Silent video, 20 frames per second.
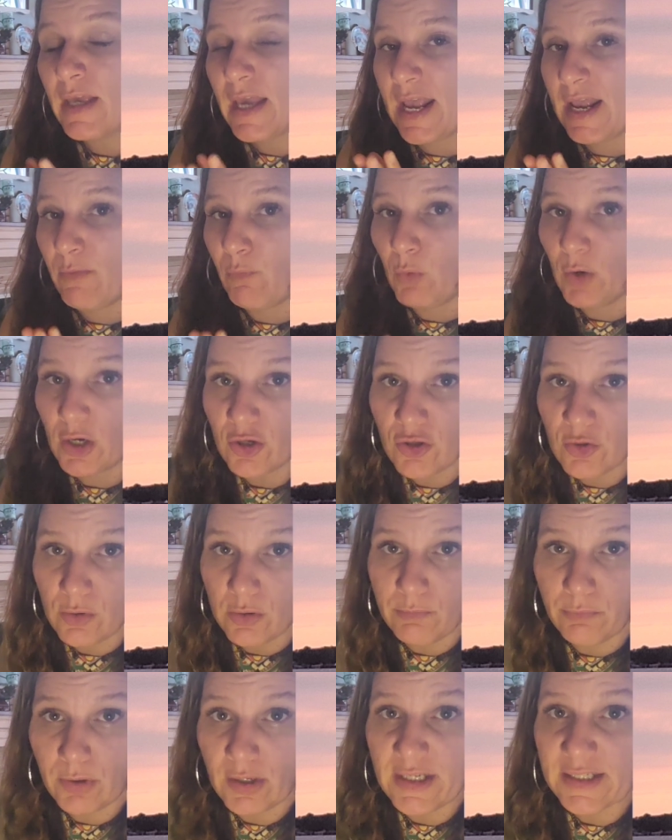And what are you
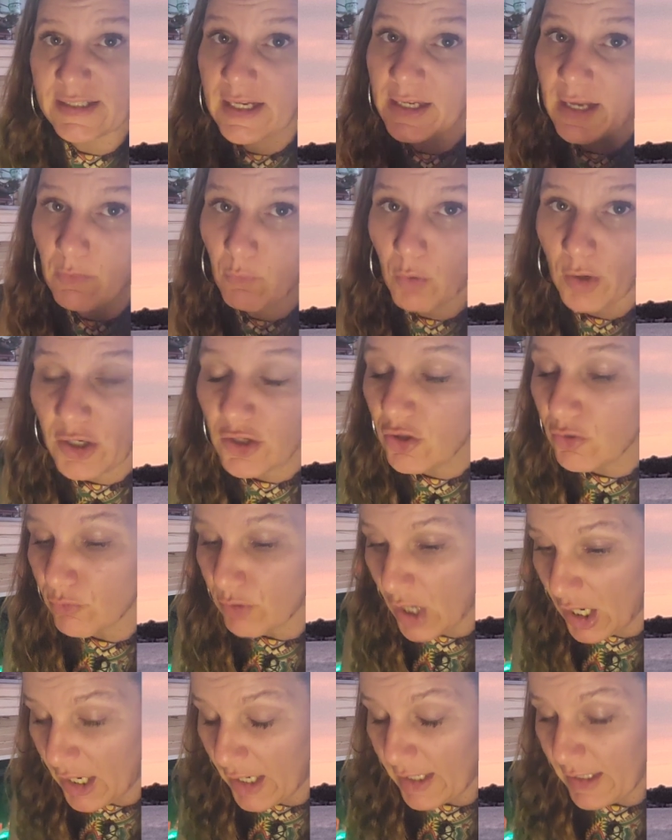embracing and what are you
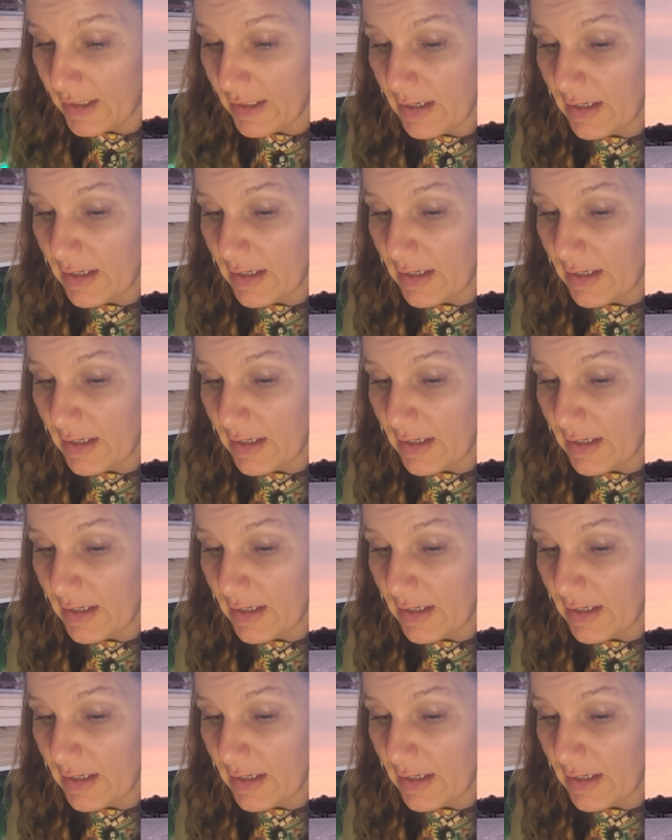not?